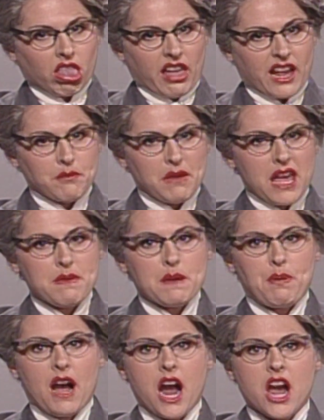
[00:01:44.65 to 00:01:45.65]
and maybe
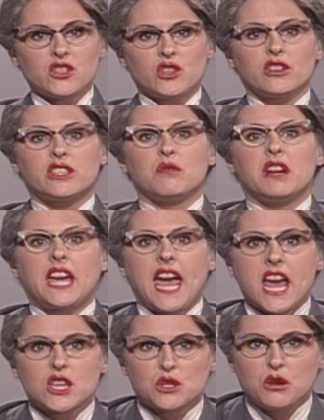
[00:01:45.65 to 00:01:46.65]
partial to an
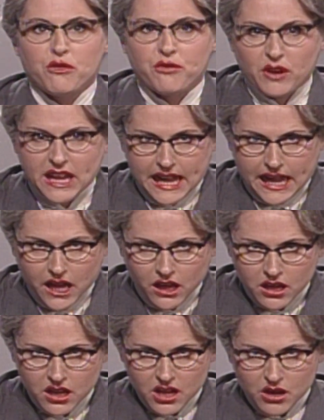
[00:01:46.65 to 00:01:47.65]
occasional fling
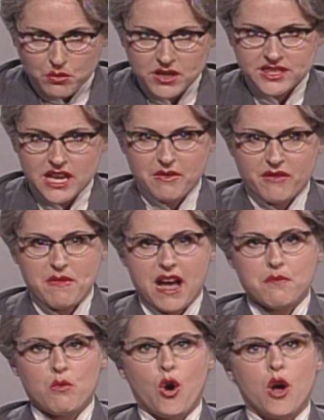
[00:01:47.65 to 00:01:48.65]
with some of
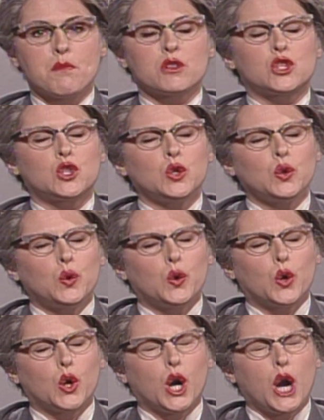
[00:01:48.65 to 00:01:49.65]
my more
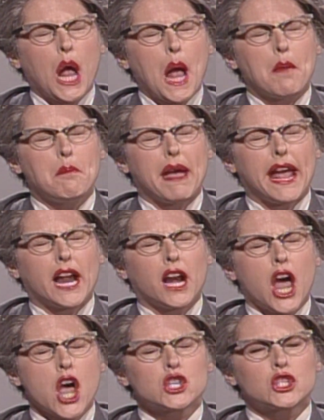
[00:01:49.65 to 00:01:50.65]
mature
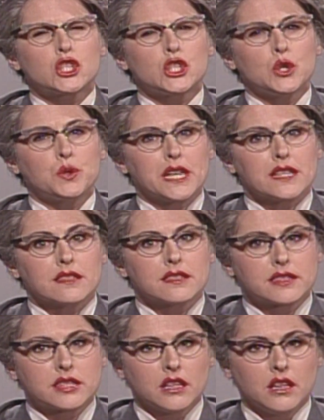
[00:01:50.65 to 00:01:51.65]
male
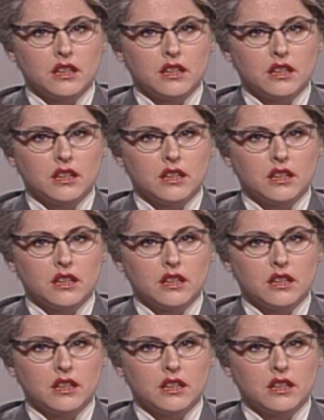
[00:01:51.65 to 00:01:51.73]
students.